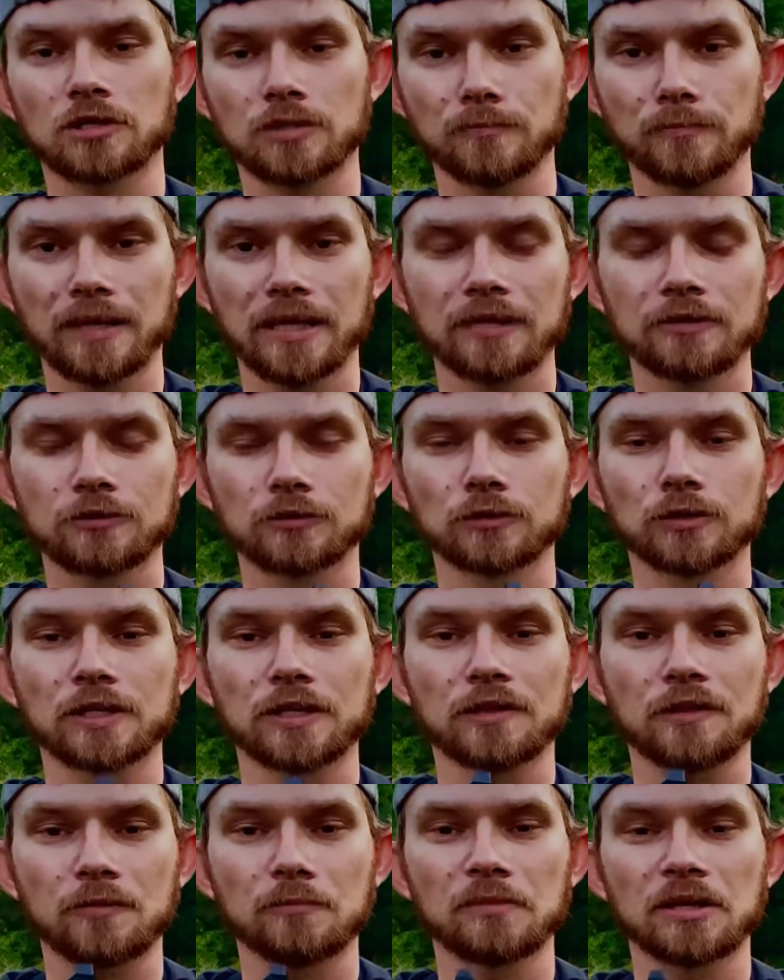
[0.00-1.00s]
commander
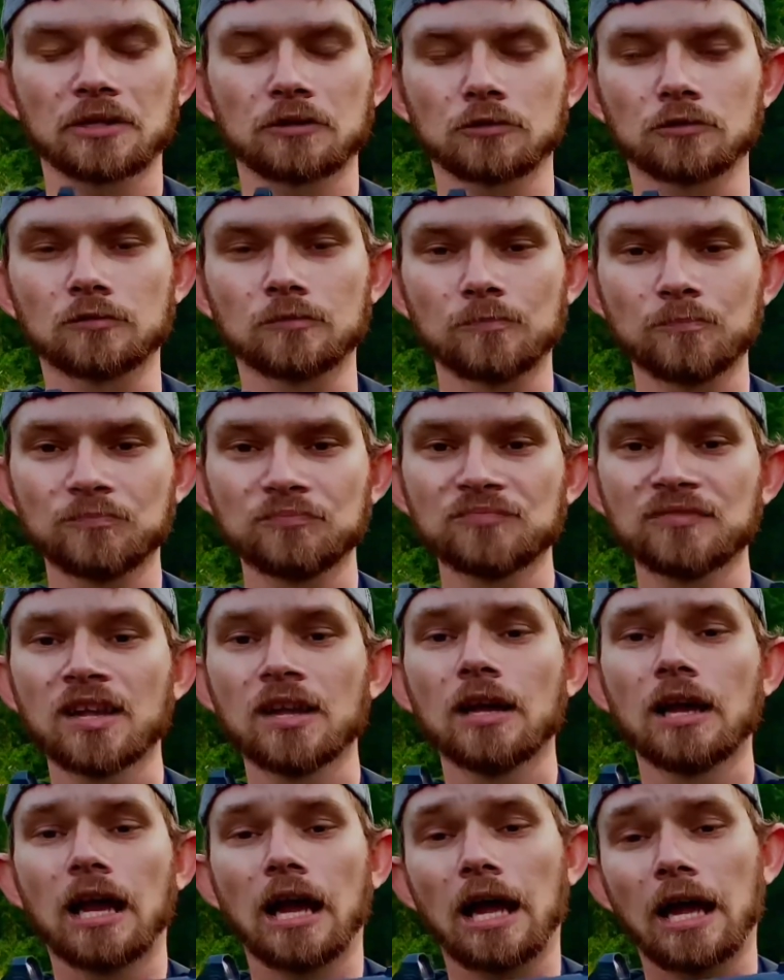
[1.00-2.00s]
length barrel.
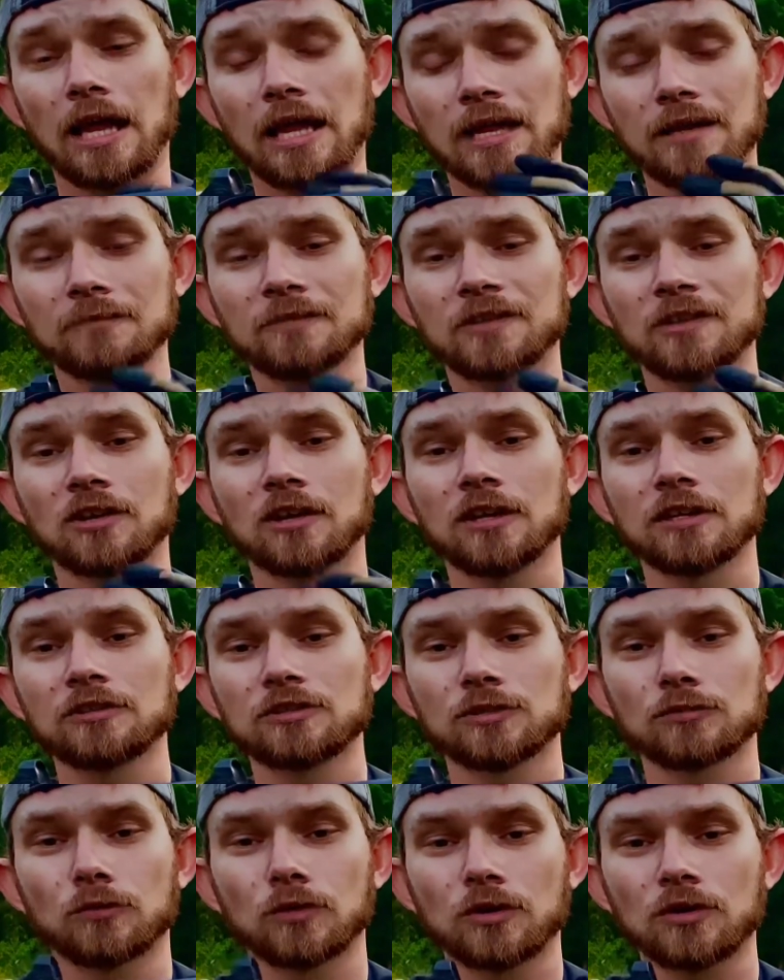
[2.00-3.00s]
I am trying
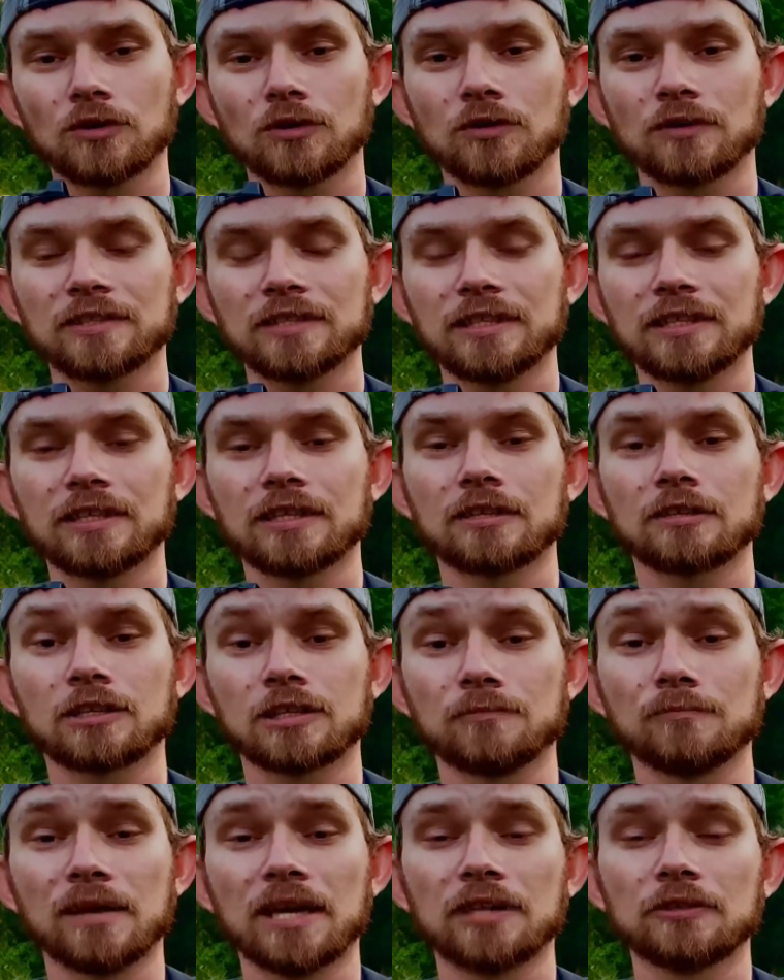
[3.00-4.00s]
to work on getting a
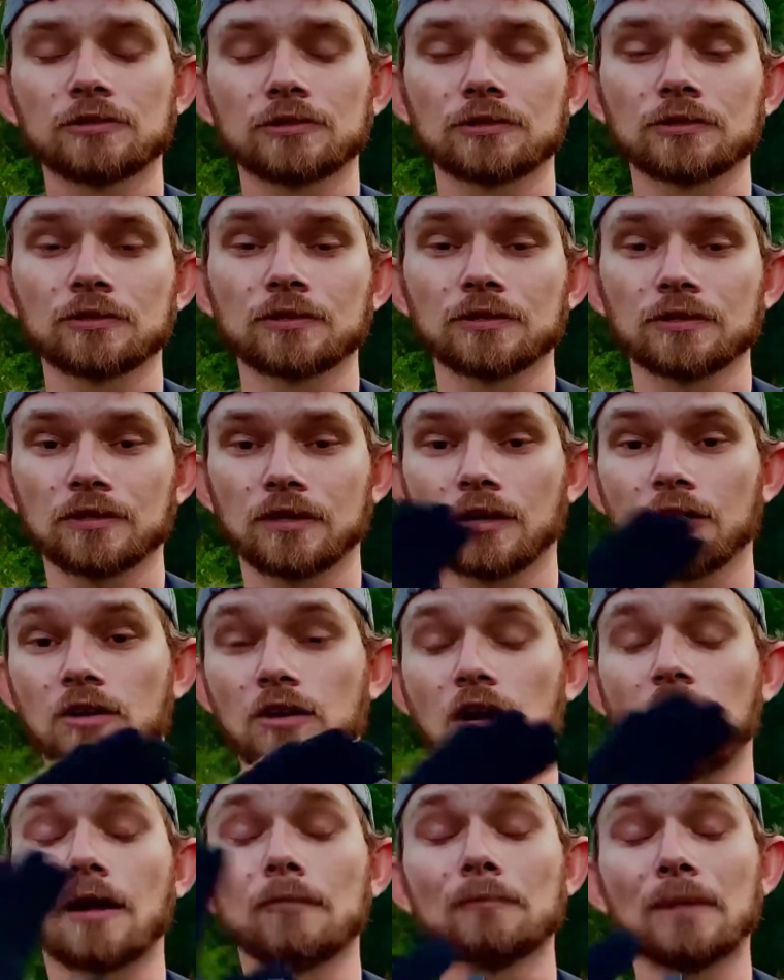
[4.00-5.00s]
commander, or
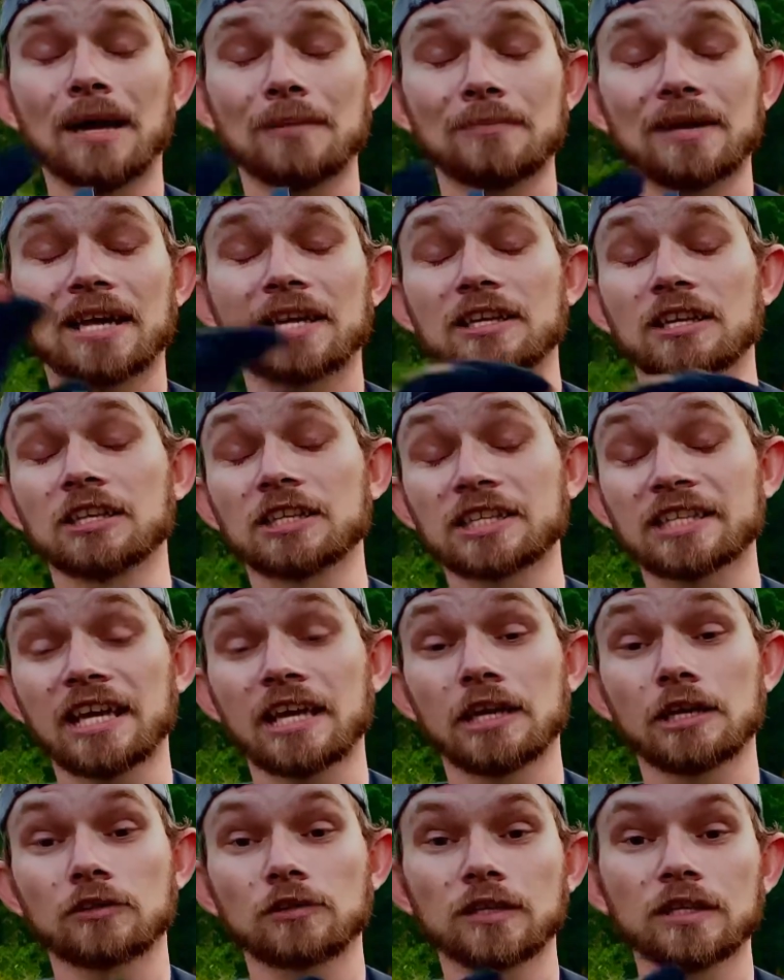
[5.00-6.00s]
a
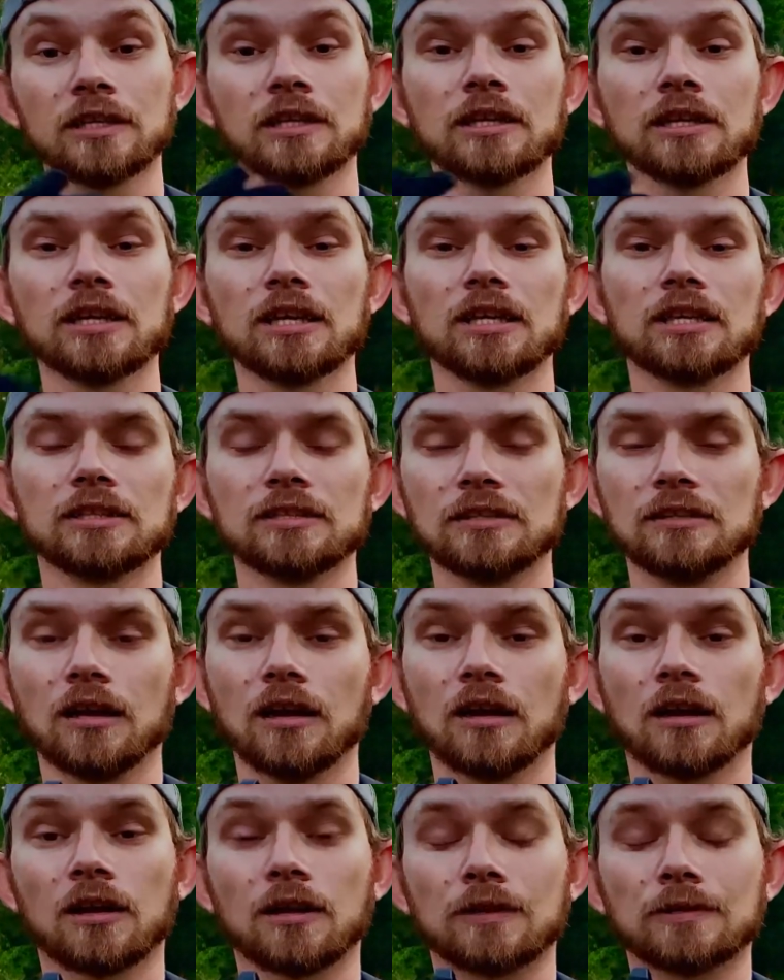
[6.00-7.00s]
carry
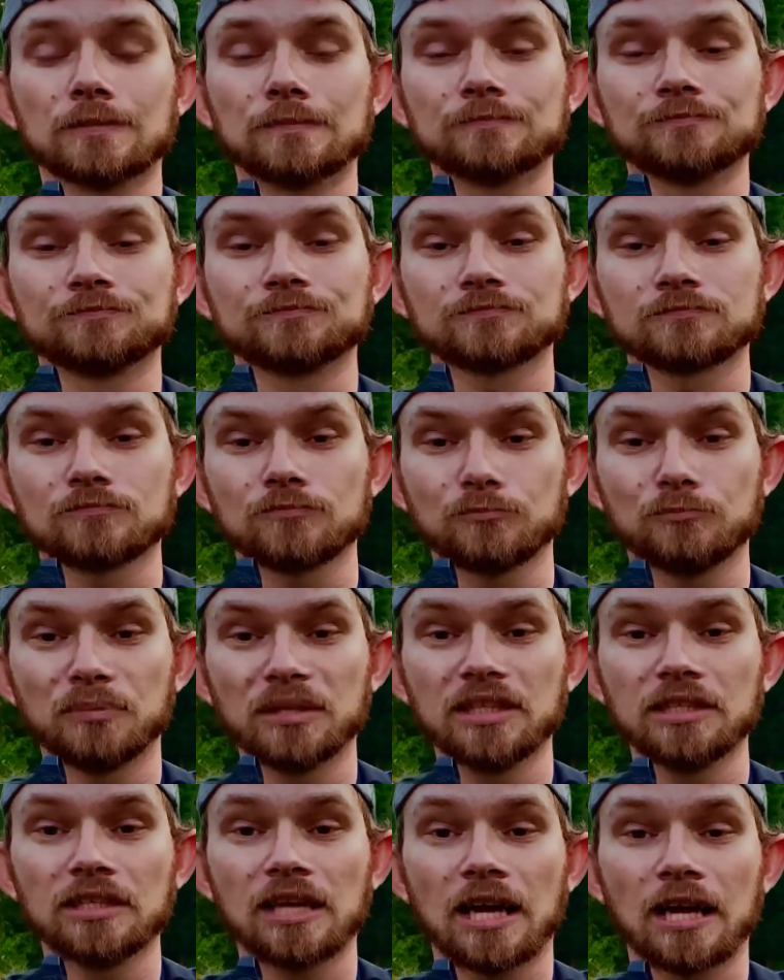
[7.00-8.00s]

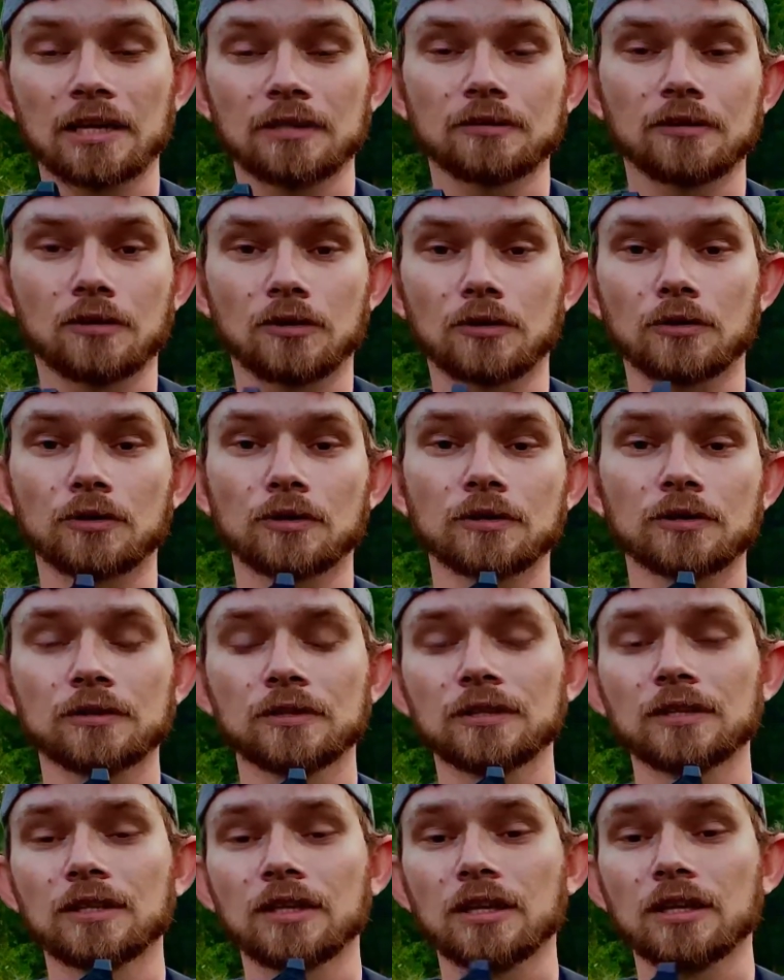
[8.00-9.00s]

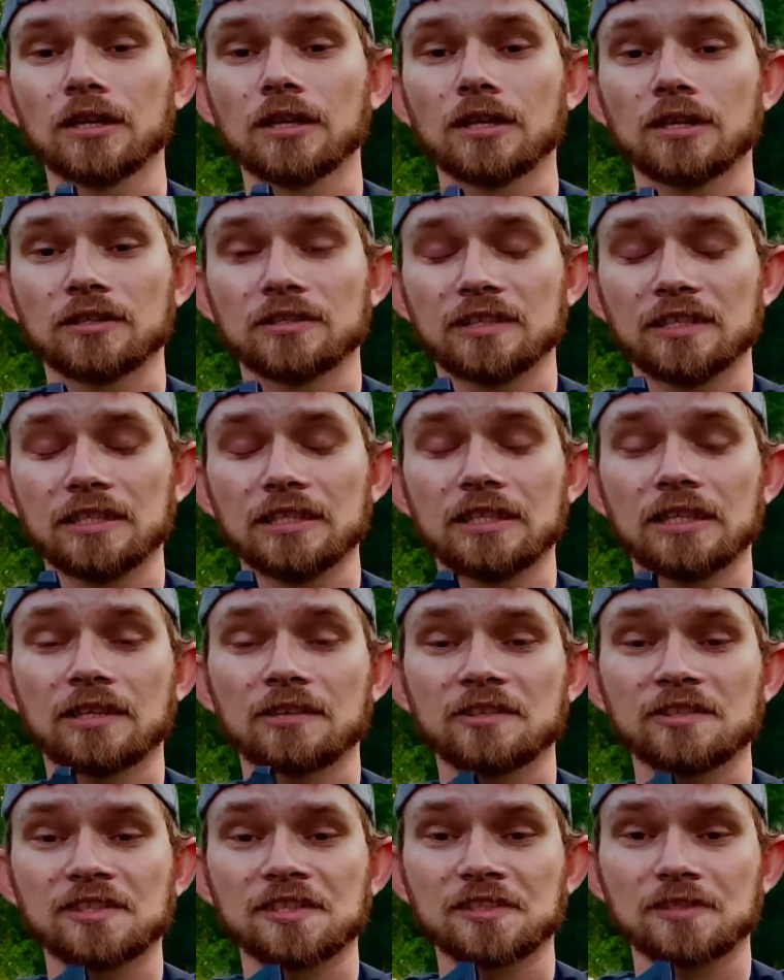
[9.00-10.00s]

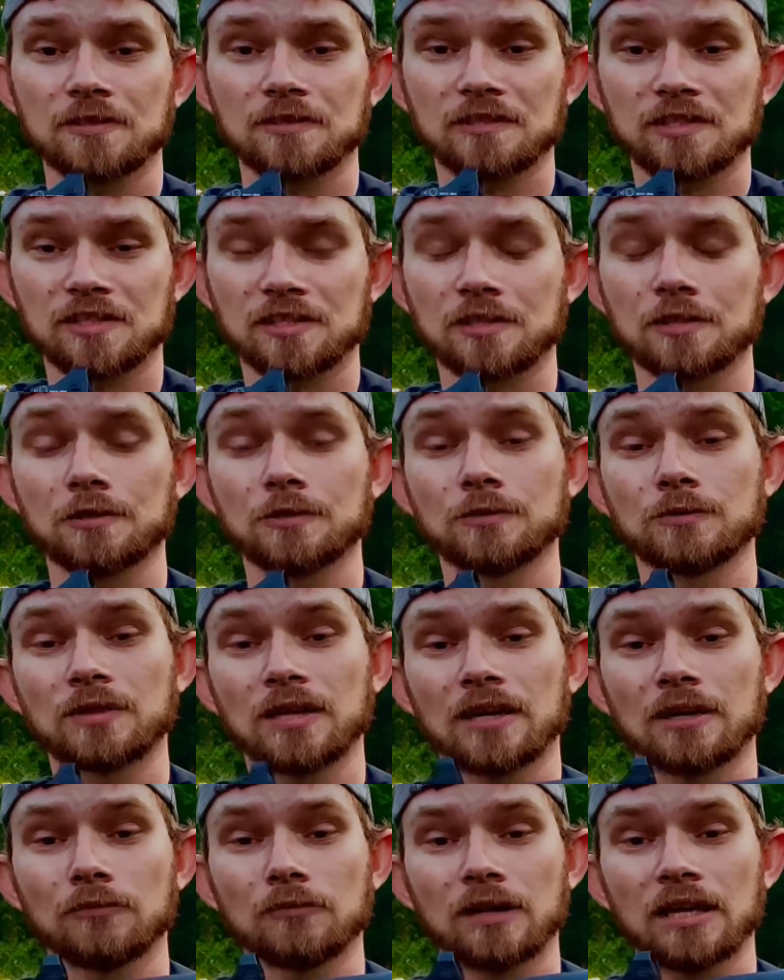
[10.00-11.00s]
B9RDS, so
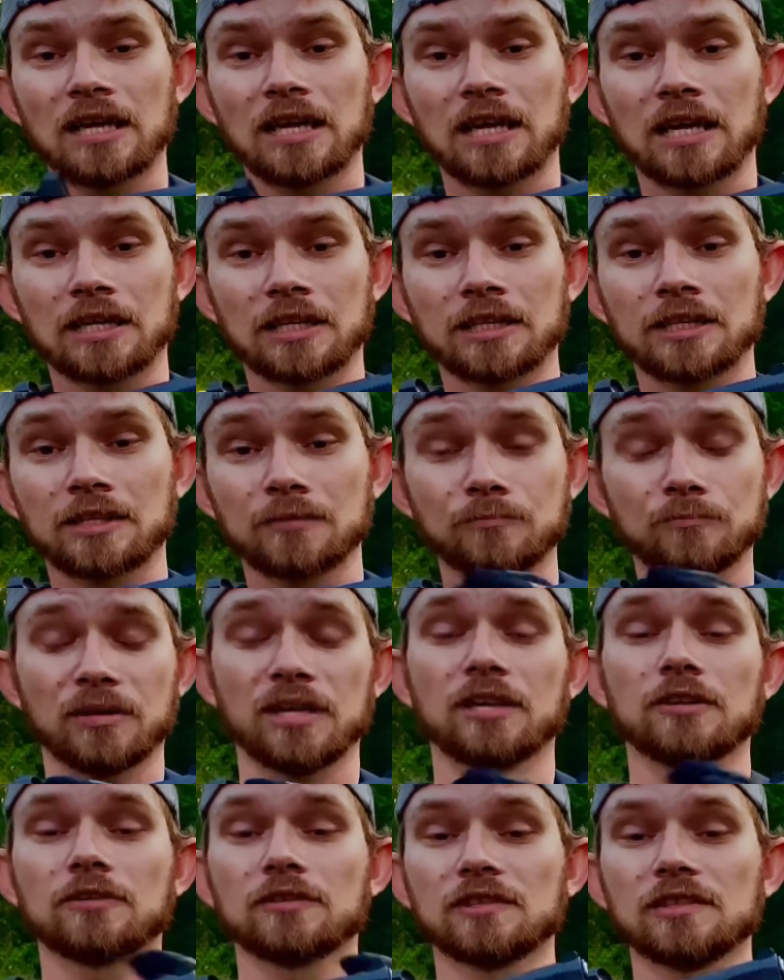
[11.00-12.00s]
that way I can
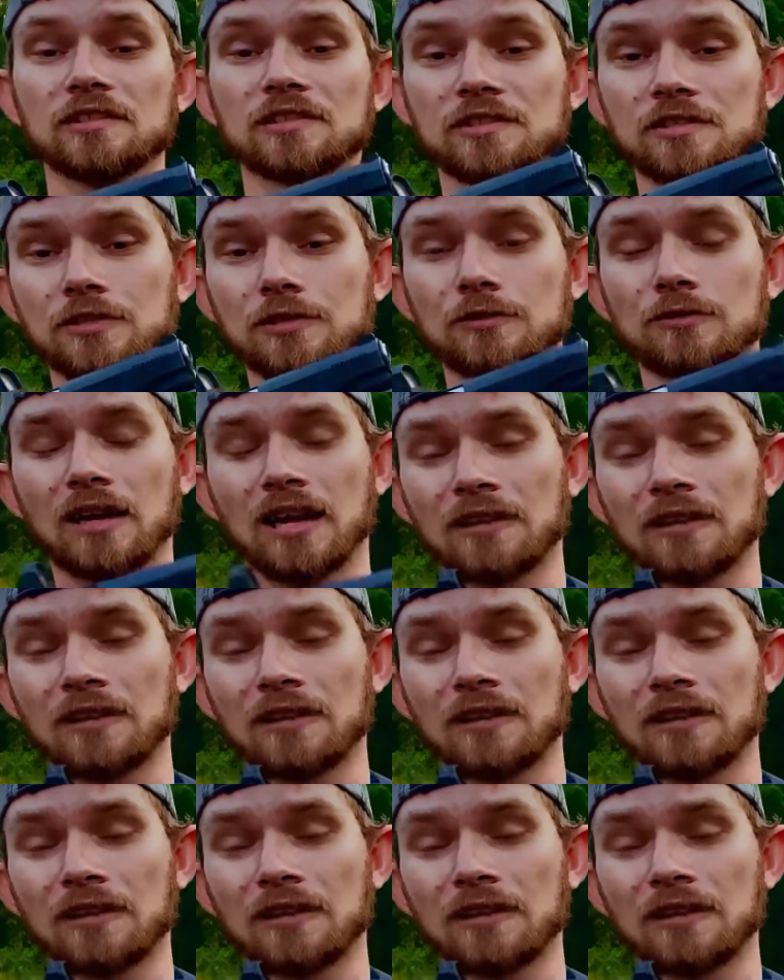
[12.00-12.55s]
compare these two.